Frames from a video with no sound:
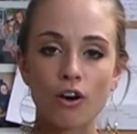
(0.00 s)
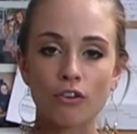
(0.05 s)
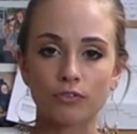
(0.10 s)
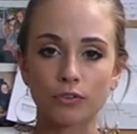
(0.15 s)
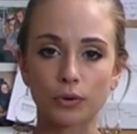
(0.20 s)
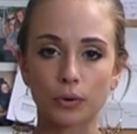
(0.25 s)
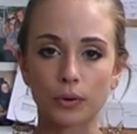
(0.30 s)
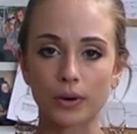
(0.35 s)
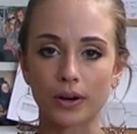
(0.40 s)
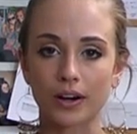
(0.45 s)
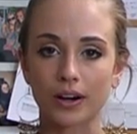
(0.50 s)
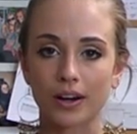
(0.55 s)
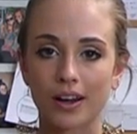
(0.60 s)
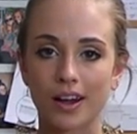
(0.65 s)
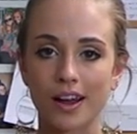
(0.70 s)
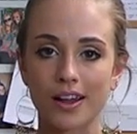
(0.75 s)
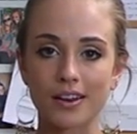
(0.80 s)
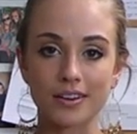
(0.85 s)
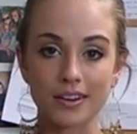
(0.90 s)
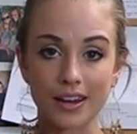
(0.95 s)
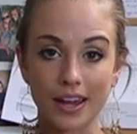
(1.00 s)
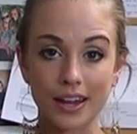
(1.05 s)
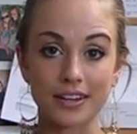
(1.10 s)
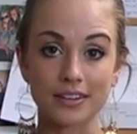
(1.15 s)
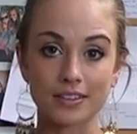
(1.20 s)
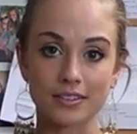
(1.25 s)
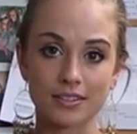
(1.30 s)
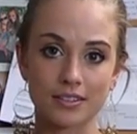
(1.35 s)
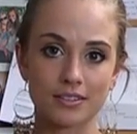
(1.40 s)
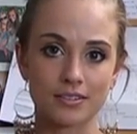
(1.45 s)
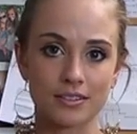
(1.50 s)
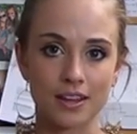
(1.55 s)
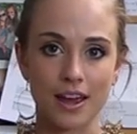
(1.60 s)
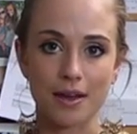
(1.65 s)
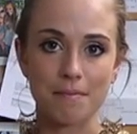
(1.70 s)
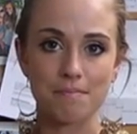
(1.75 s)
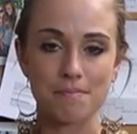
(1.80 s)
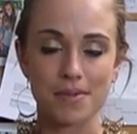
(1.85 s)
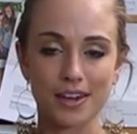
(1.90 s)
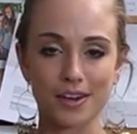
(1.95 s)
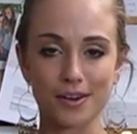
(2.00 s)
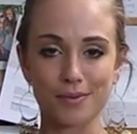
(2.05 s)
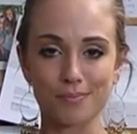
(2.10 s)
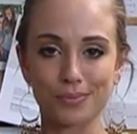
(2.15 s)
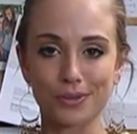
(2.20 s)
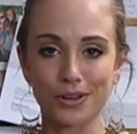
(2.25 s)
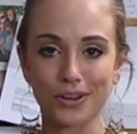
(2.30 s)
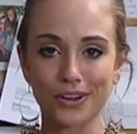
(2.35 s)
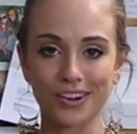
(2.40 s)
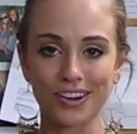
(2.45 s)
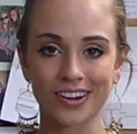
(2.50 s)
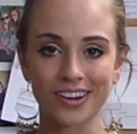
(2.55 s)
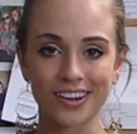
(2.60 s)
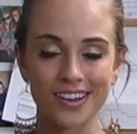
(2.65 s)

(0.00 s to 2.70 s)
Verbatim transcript: for a nighttime makeup look.